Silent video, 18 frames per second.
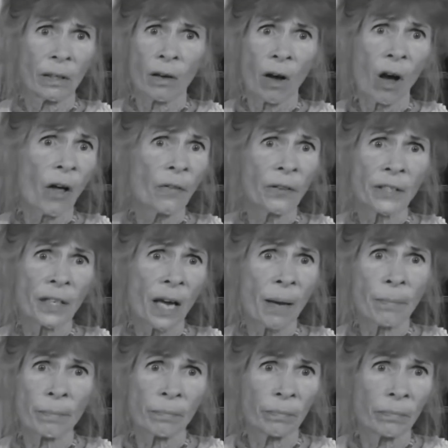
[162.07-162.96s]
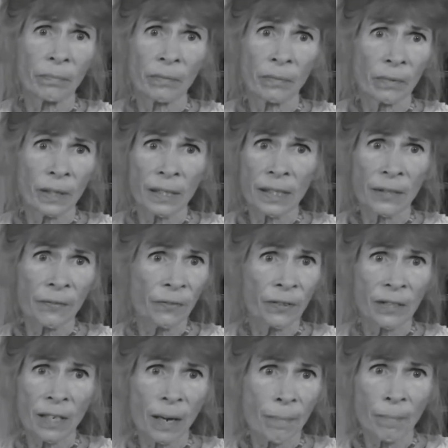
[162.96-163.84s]
all the time, as if
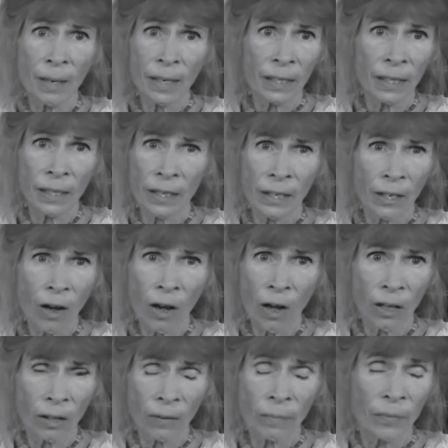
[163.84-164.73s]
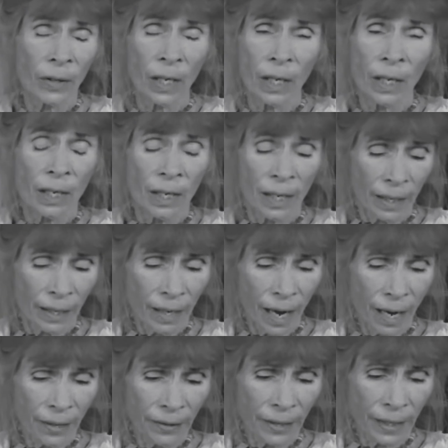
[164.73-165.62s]
it's not mended at all.
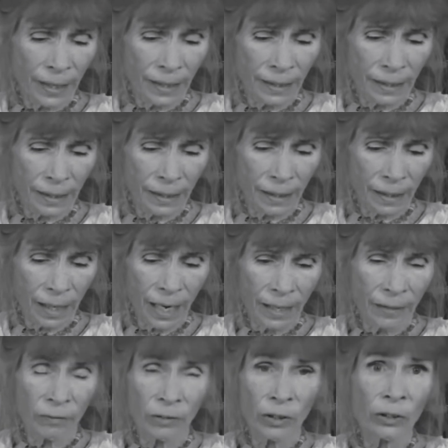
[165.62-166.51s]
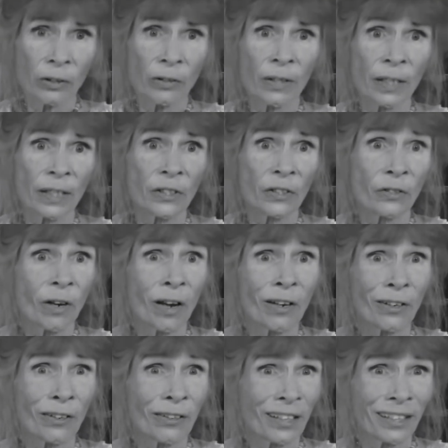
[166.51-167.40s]
I think it's a kind of glue that's
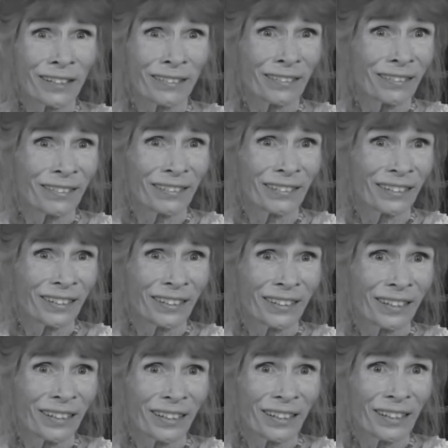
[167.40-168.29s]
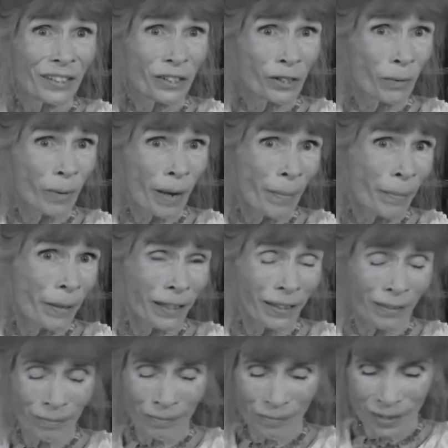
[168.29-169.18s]
stronger than
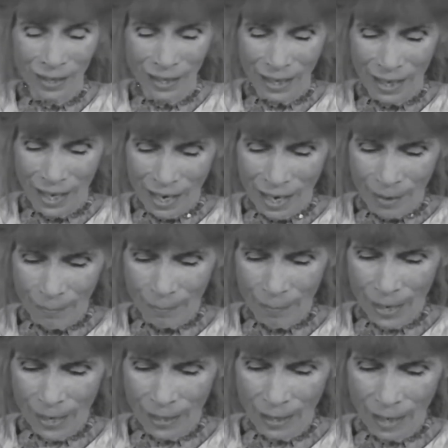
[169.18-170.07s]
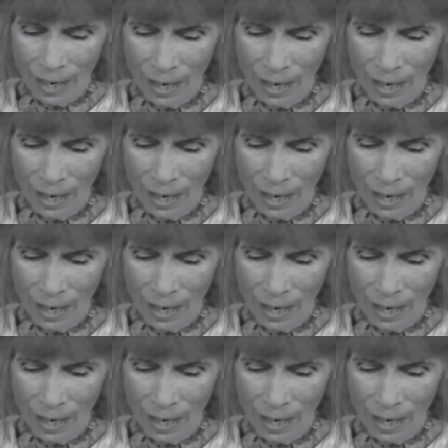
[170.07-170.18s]
ceramic. But